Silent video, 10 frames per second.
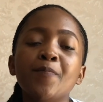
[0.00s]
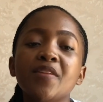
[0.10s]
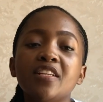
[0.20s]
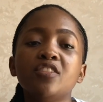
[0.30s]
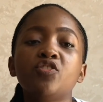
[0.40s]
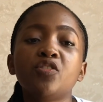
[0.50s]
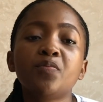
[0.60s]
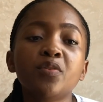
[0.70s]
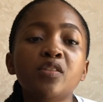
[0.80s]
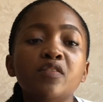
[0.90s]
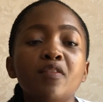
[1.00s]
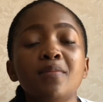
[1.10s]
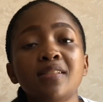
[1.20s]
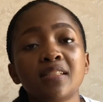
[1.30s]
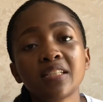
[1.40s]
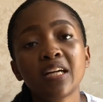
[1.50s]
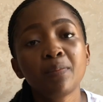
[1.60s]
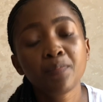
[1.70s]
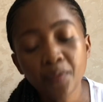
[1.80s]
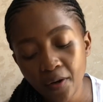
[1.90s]
It distributes
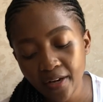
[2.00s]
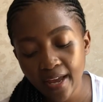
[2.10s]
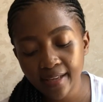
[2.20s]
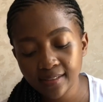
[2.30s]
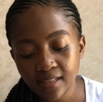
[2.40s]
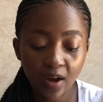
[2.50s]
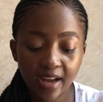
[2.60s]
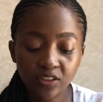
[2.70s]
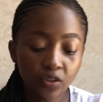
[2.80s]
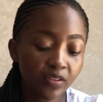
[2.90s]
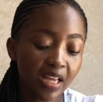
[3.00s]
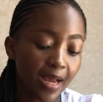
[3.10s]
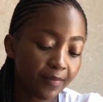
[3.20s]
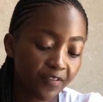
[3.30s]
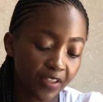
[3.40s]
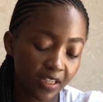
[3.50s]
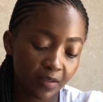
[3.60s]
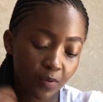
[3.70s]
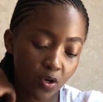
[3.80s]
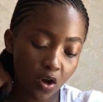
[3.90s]
pharmaceutical products. So I chose
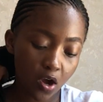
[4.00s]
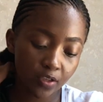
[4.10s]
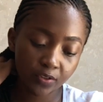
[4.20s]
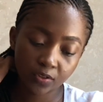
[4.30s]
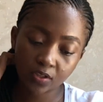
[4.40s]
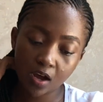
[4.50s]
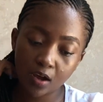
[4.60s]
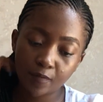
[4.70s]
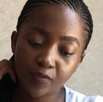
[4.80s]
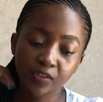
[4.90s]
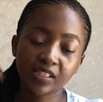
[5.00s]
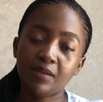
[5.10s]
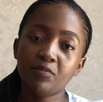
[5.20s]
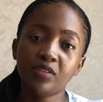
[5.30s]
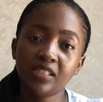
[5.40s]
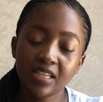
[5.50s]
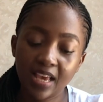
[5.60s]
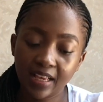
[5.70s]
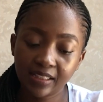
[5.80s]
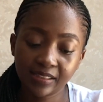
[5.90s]
AbbVie because of the same reason
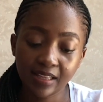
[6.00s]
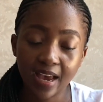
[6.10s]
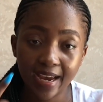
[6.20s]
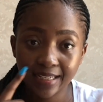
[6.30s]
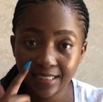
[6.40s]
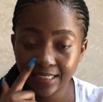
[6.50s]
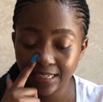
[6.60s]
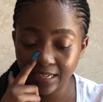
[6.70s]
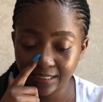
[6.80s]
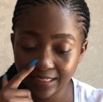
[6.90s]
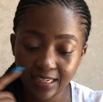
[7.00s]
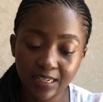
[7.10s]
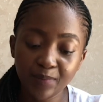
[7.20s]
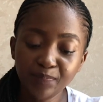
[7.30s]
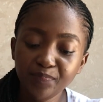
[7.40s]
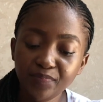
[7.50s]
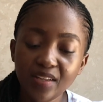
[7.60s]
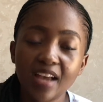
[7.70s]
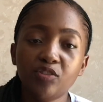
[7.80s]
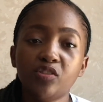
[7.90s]
as AT&T.
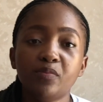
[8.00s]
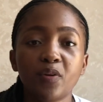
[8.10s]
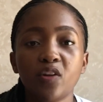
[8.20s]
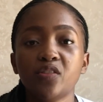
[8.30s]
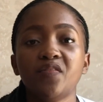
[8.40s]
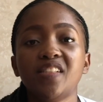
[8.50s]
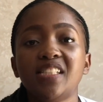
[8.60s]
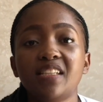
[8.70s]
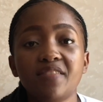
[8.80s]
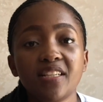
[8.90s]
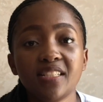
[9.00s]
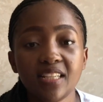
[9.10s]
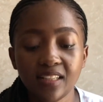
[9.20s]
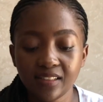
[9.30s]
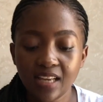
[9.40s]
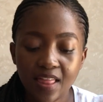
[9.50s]
I chose it because of its dividend yield.